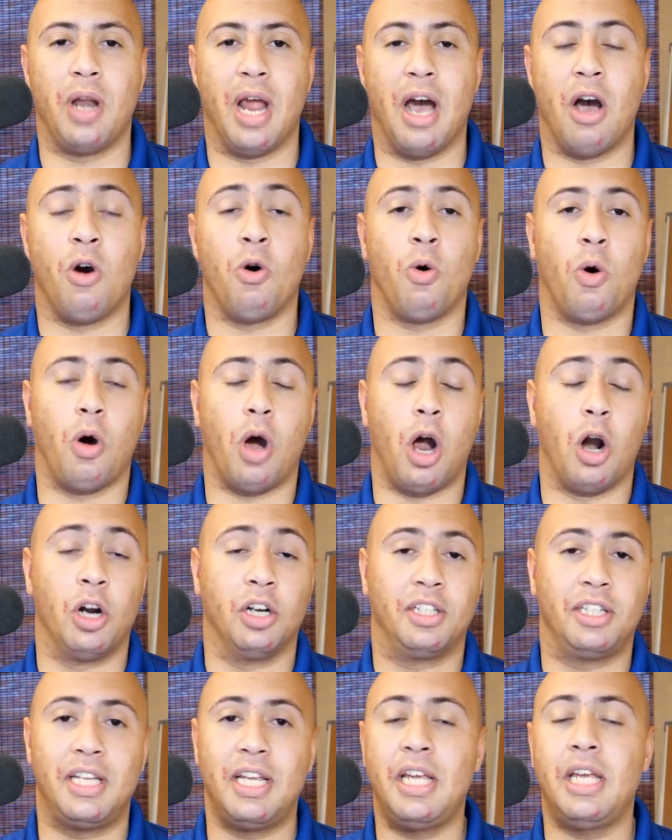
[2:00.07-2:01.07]
now our
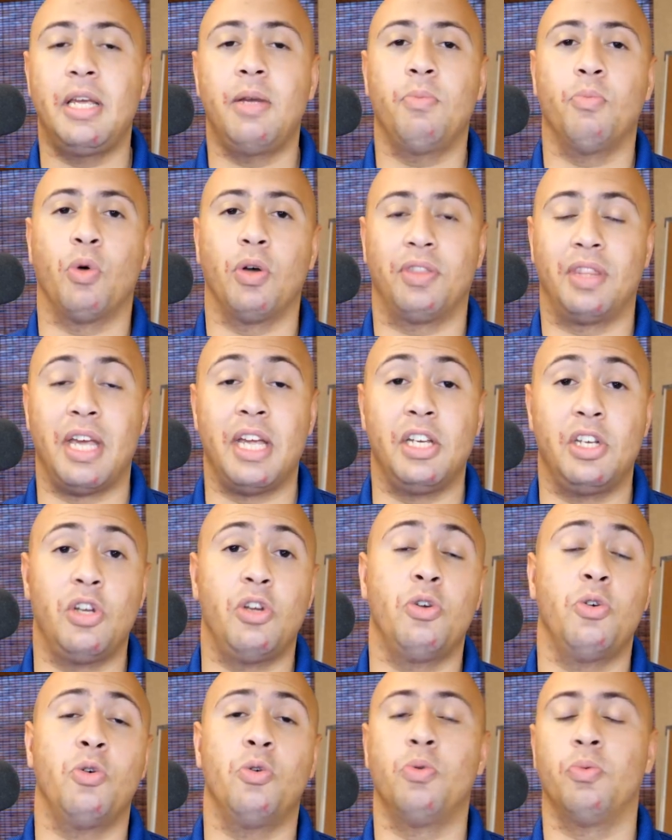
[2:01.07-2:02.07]
team, what they
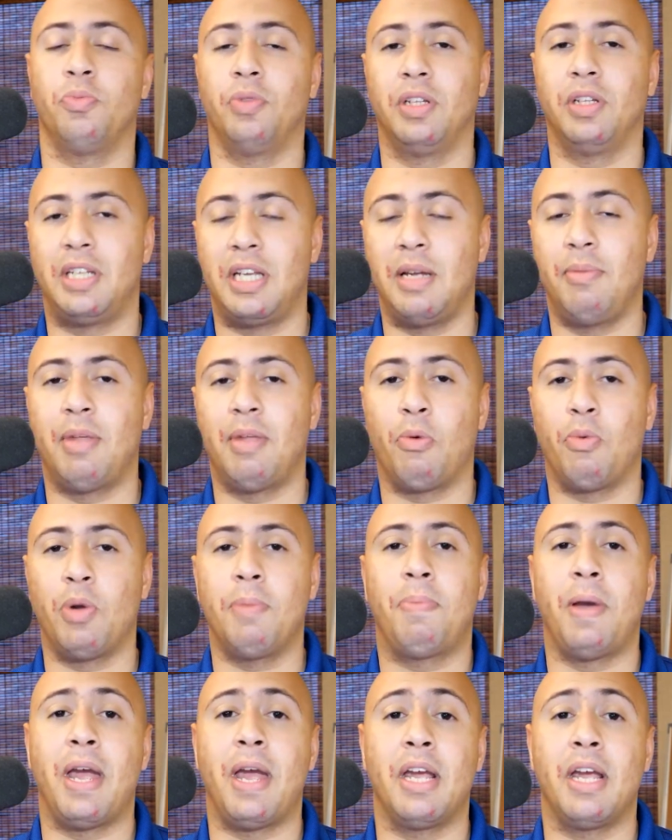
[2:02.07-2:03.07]
do, the team that we
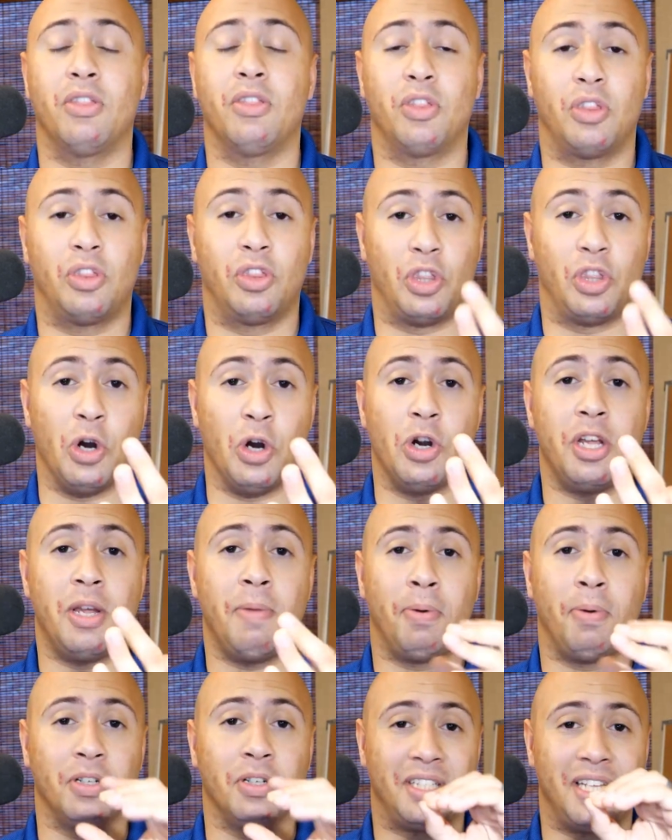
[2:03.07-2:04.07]
pay
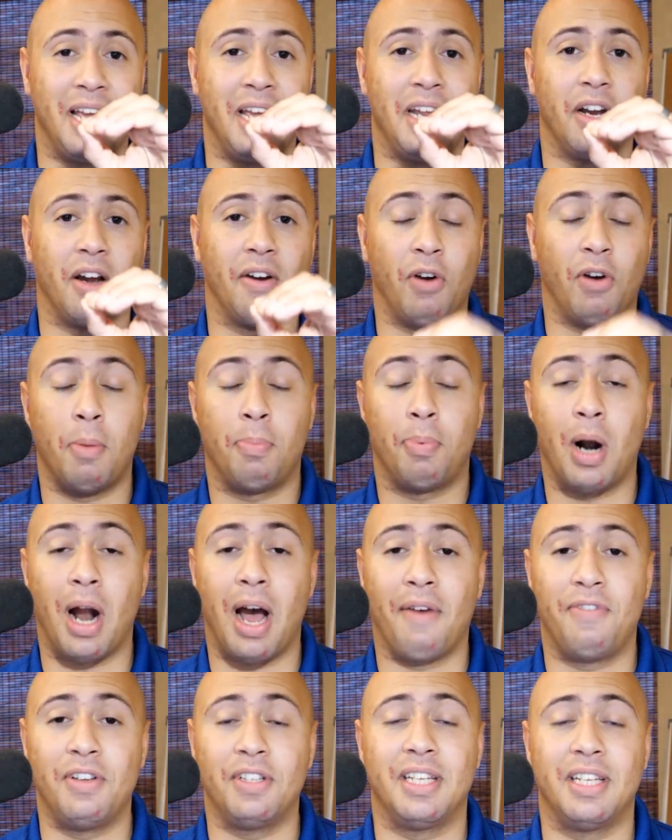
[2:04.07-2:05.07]
30% of our
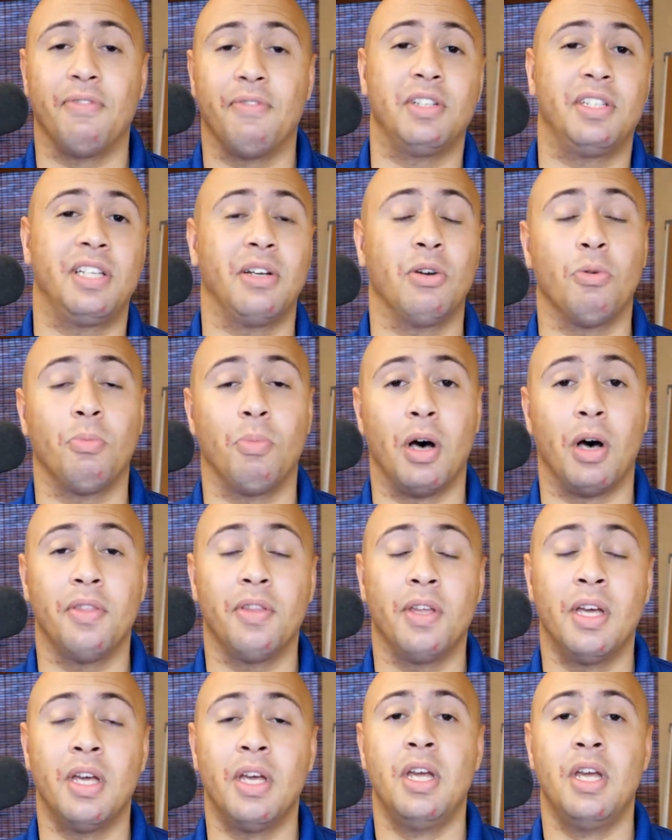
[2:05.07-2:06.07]
profits every single month
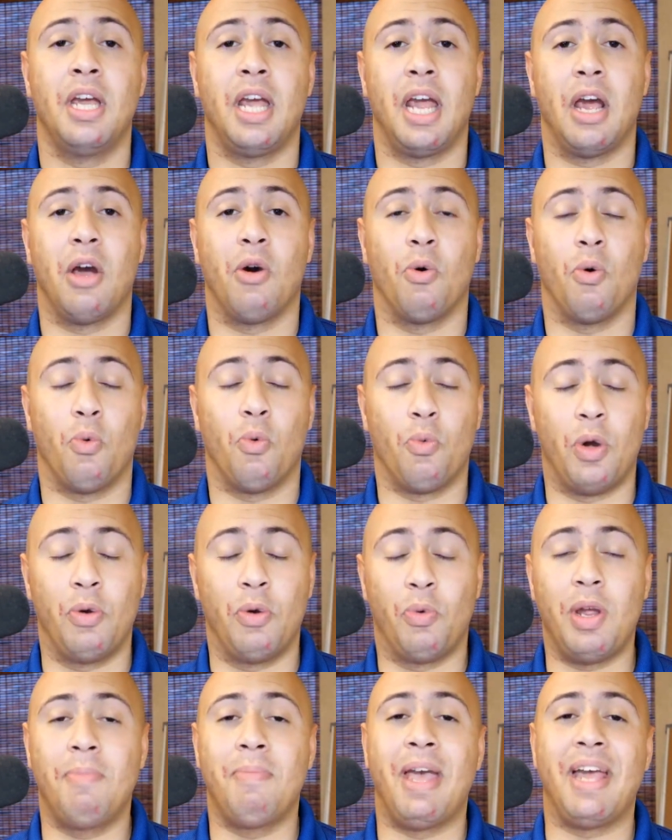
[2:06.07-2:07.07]
when
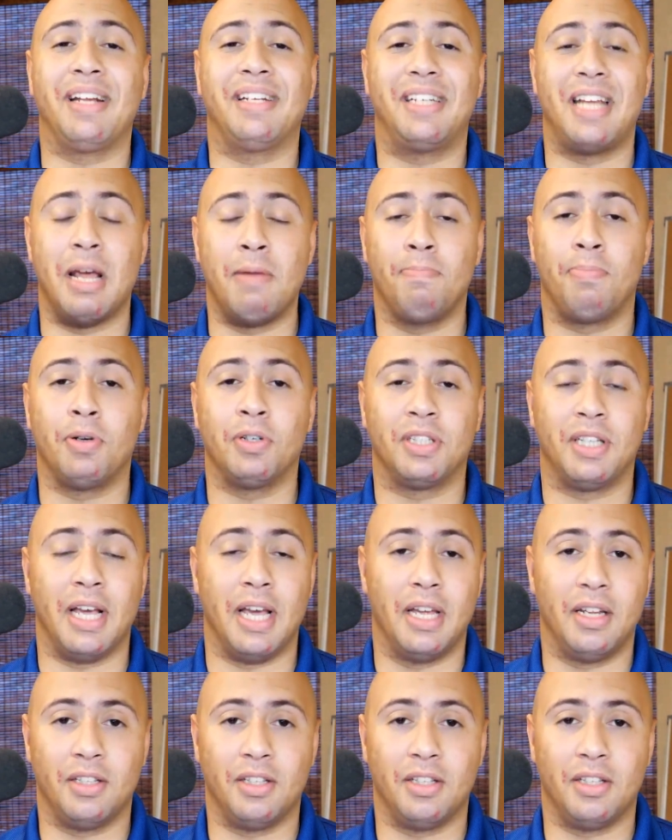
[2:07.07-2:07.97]
we make 10%.